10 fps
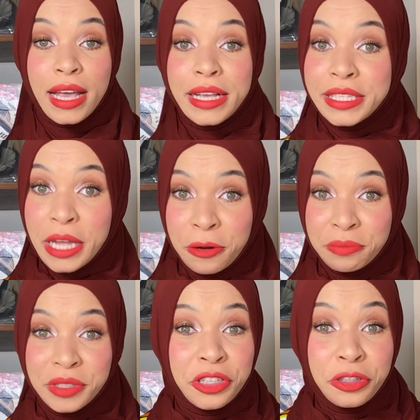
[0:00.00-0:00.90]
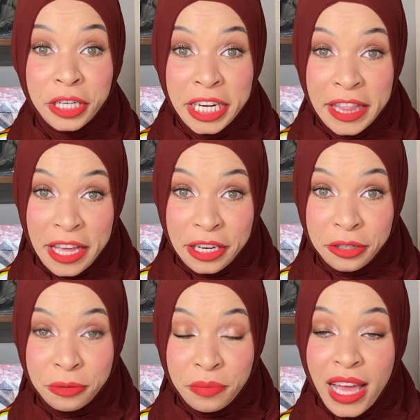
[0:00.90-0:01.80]
So, did you learn anything
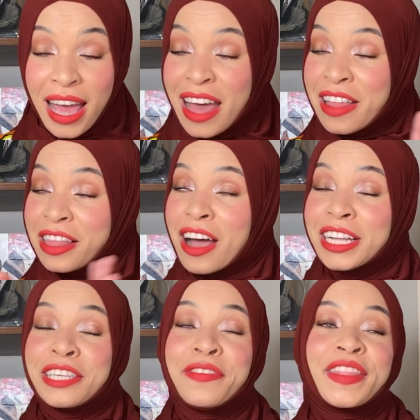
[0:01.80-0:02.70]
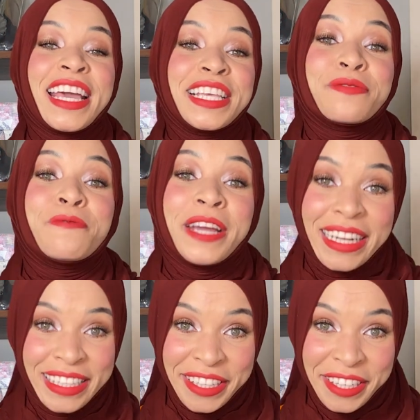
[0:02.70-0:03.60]
new? Lots of things went
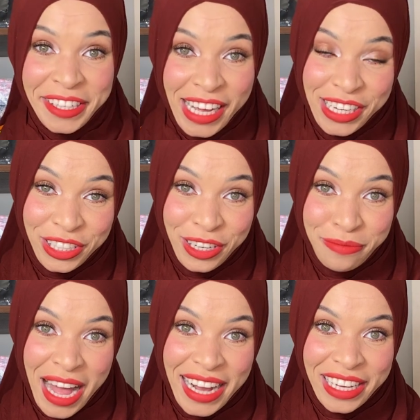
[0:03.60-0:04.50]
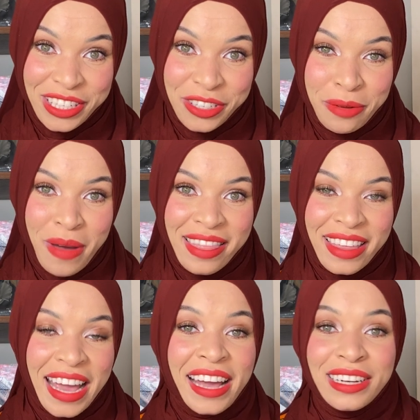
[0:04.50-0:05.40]
into the creation of Black History Month,
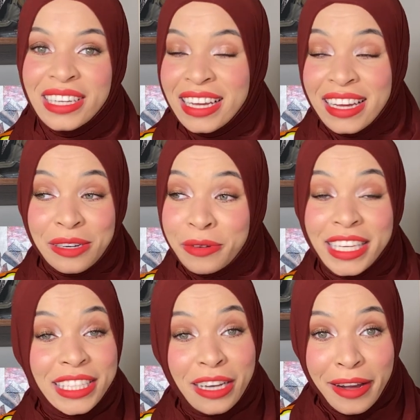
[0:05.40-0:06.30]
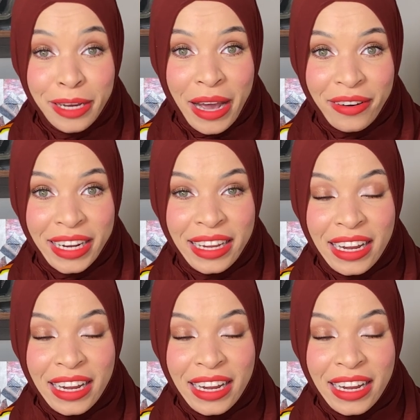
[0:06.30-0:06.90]
and we need to talk about it.